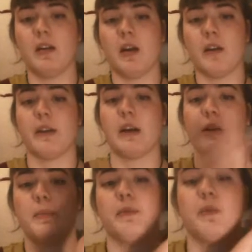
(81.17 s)
half an hour
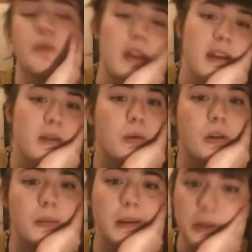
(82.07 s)
before they
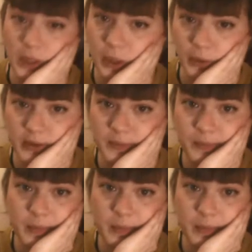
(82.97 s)
were about to close.